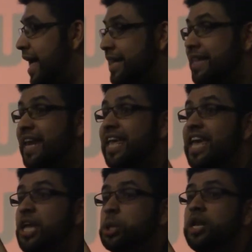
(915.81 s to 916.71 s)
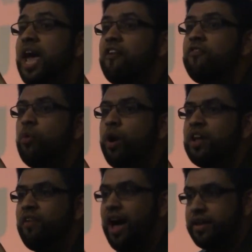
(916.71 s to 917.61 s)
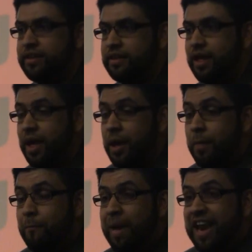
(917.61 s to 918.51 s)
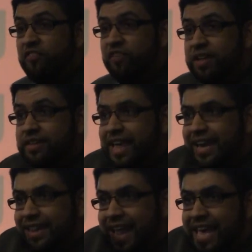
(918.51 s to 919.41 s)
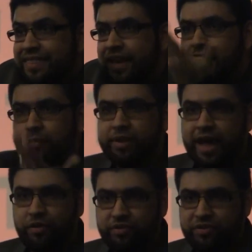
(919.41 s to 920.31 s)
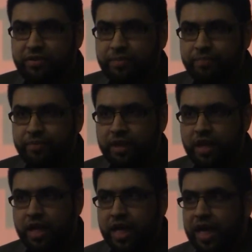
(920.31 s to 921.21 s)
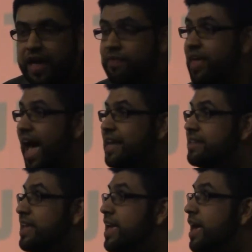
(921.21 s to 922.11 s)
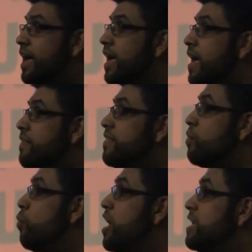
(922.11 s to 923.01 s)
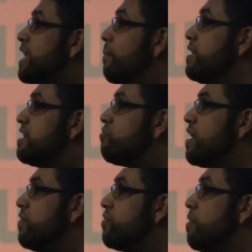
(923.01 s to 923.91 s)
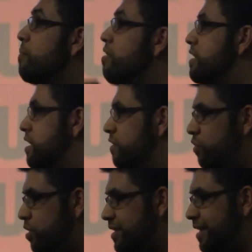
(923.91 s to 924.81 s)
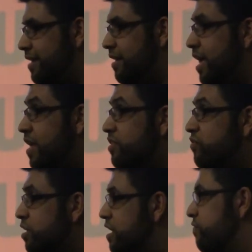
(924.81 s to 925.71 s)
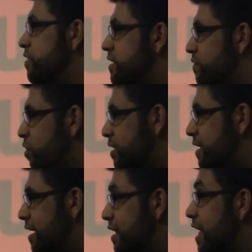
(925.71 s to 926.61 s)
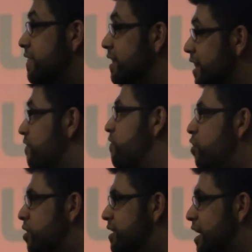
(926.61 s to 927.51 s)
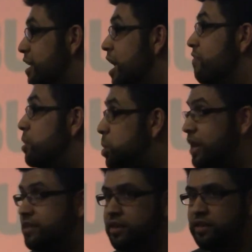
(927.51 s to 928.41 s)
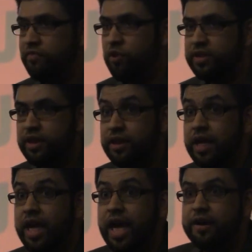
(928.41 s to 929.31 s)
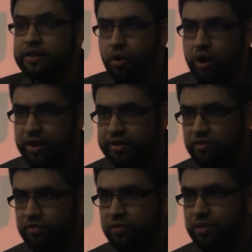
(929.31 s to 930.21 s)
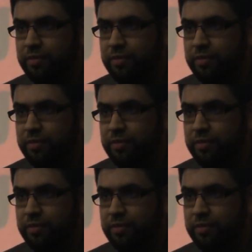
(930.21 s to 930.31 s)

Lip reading: Let each and every one of us manifest that light that comes out in the idea that we demonstrate the mercy of Hussain, the forgiveness of Hussain, the love of Hussain, the justice of Hussain, and so on and so forth.